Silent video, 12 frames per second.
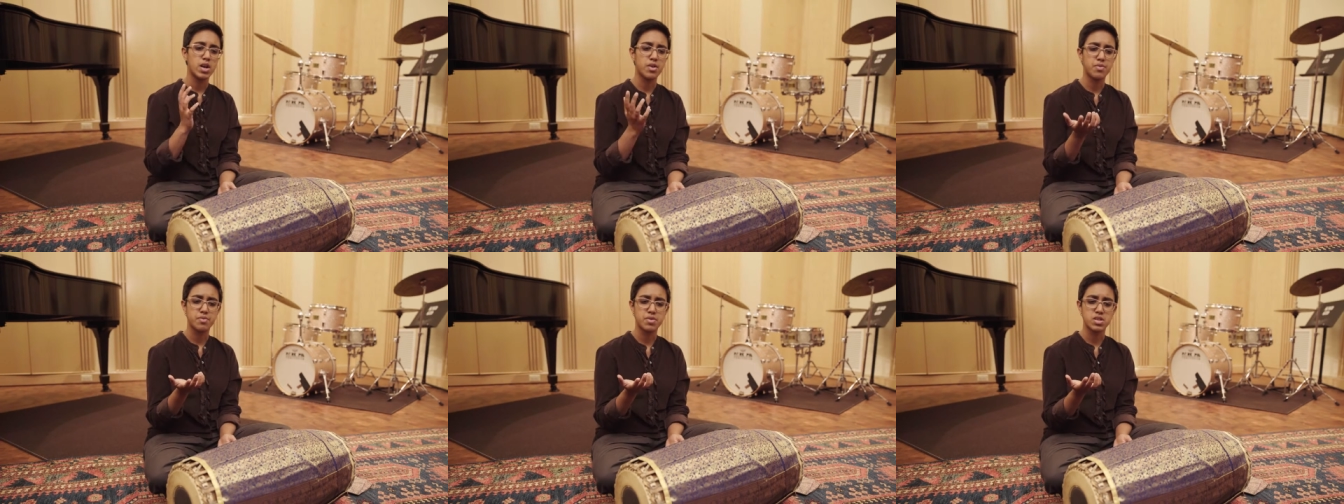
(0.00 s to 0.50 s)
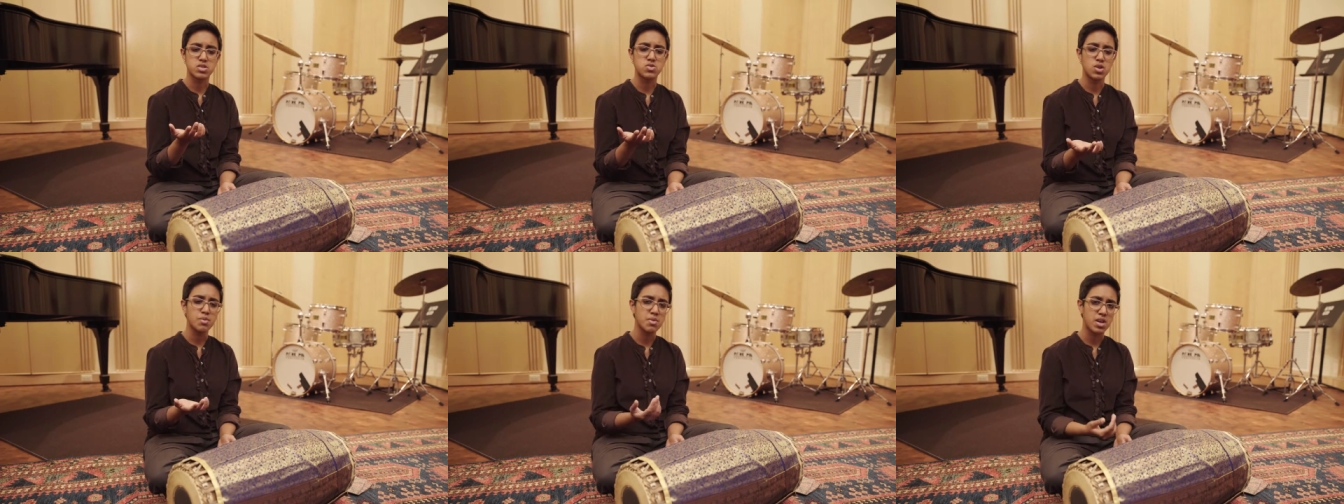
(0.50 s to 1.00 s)
Now, this
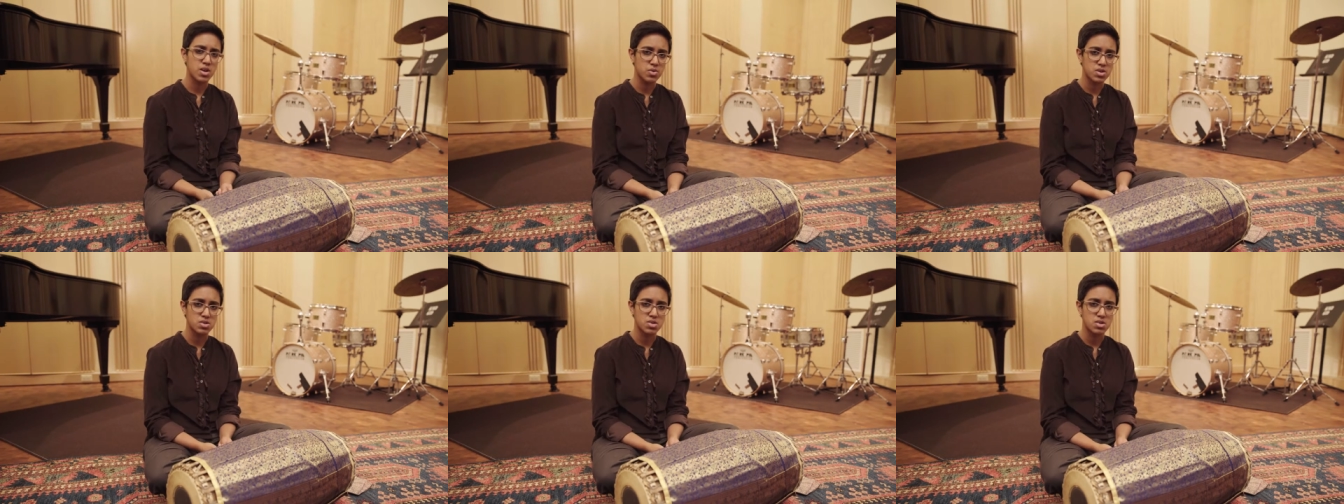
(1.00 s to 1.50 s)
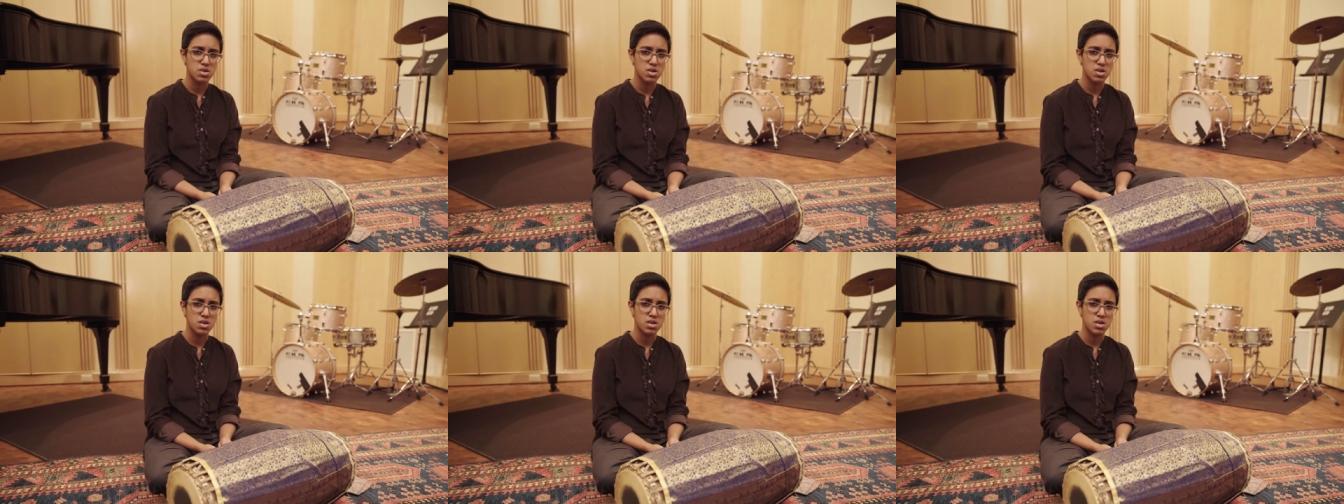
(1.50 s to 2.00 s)
drum language
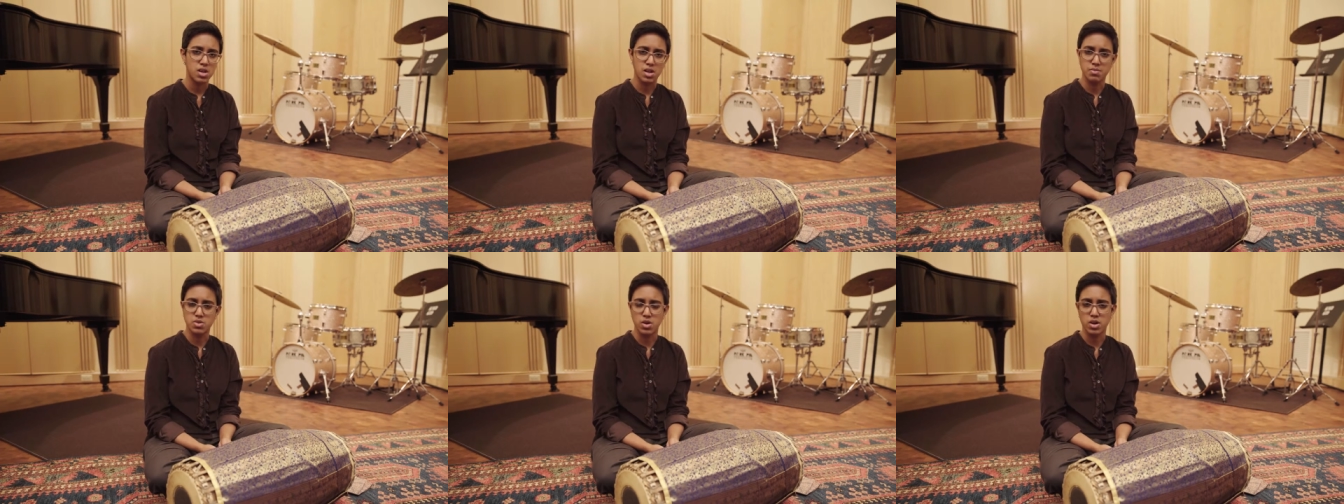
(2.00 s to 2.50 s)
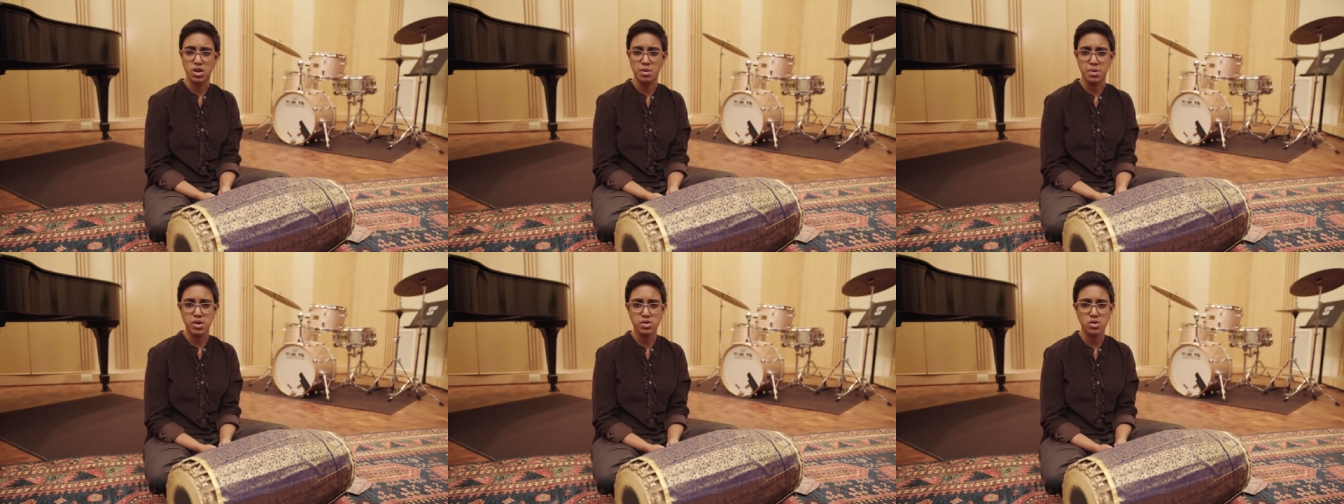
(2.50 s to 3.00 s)
that I'm
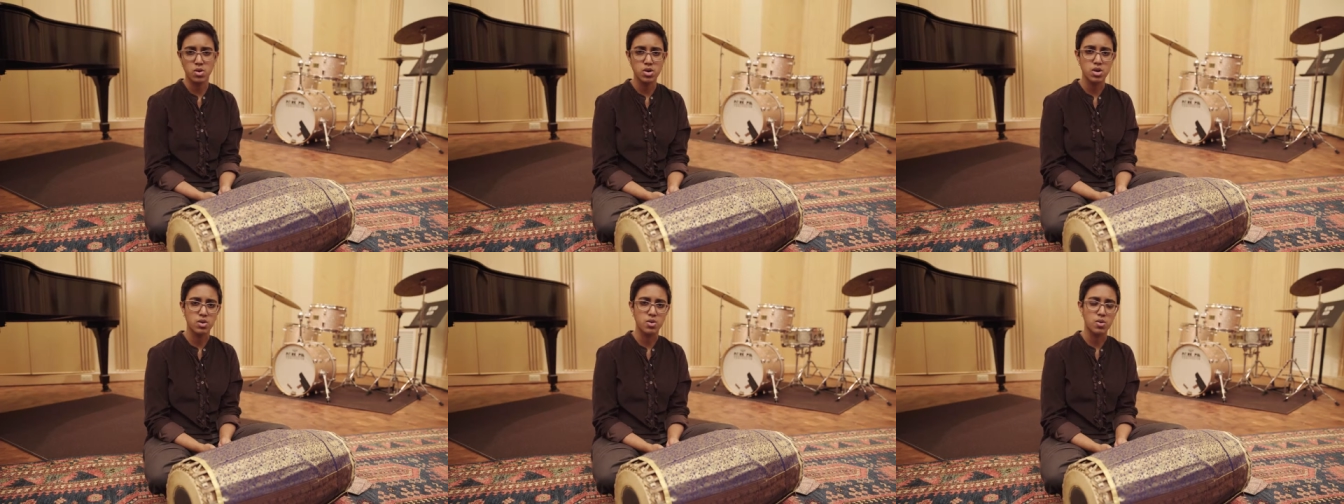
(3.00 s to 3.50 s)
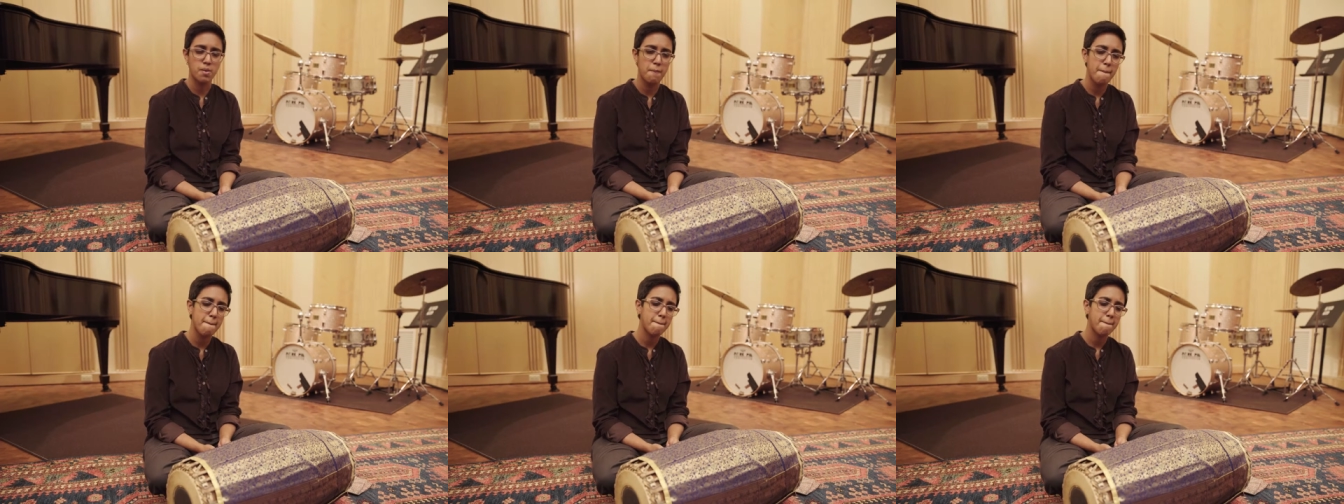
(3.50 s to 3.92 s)
talking about, konakol,